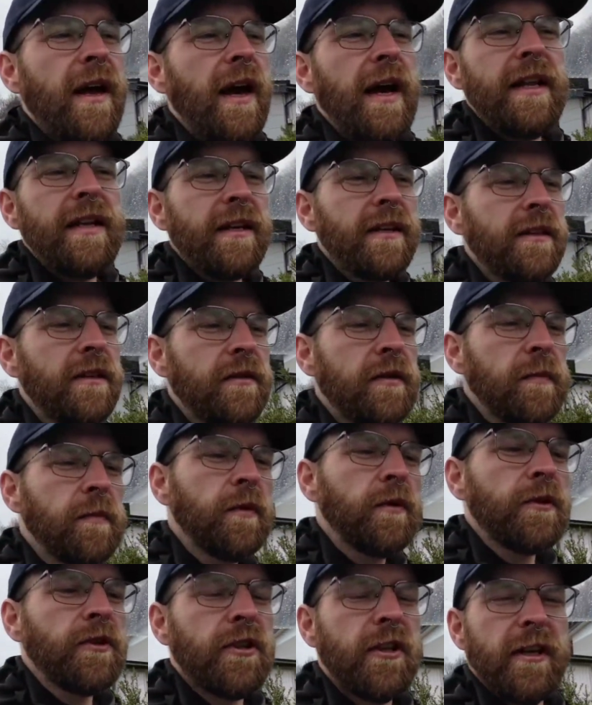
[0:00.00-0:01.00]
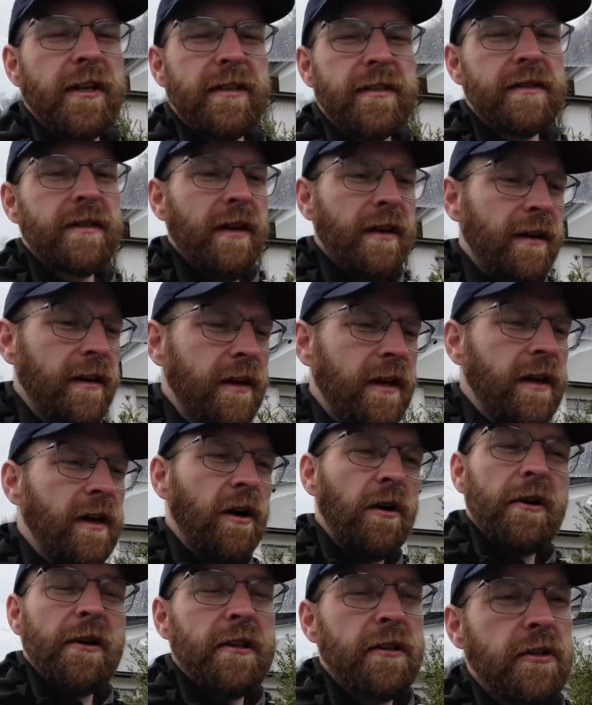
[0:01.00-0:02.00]
and you can do the budget things,
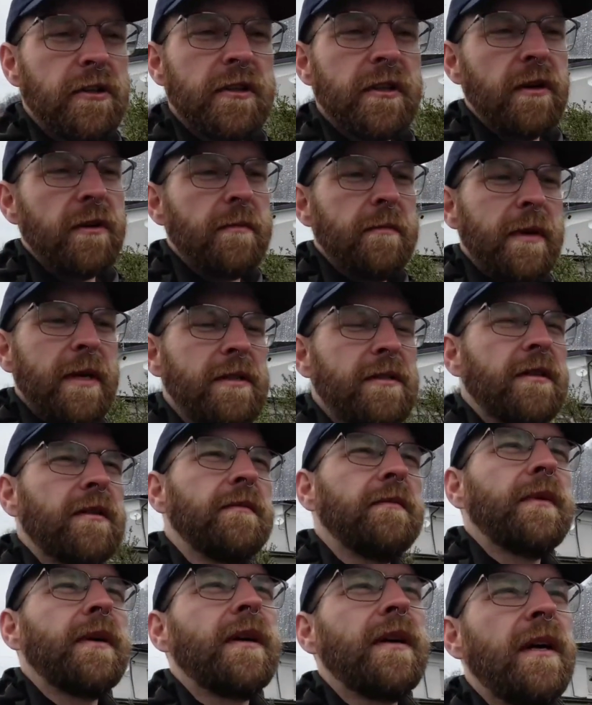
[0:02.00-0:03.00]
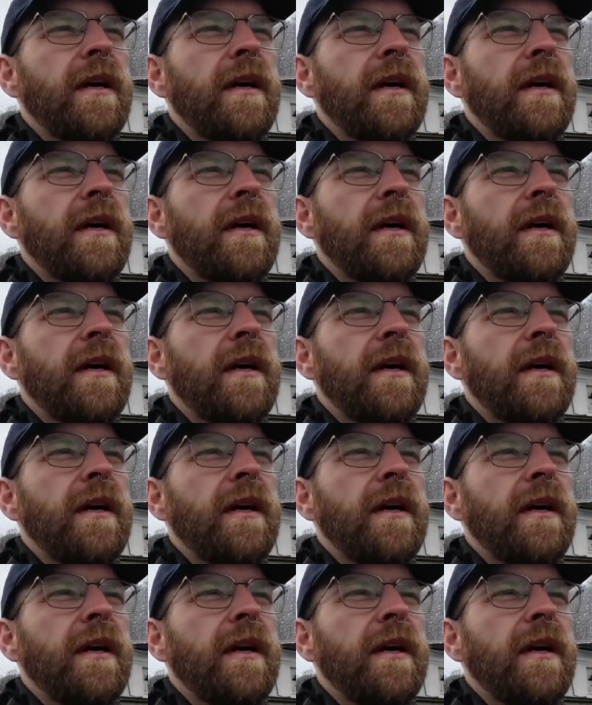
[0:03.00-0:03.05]
or you can just do a mix of them.